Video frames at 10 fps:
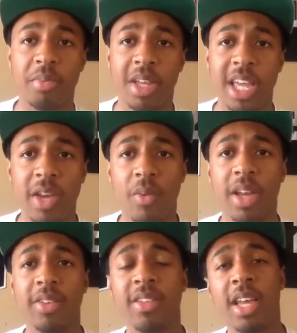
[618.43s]
But
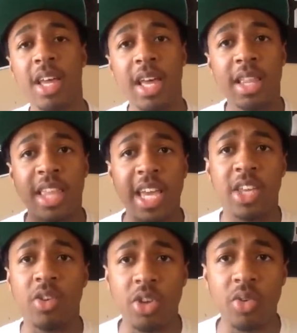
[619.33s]
anyways,
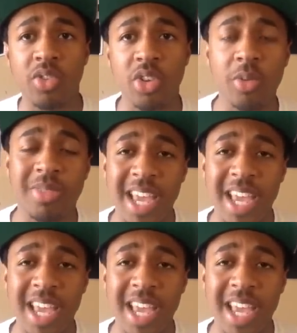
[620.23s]
thank you, YouTube.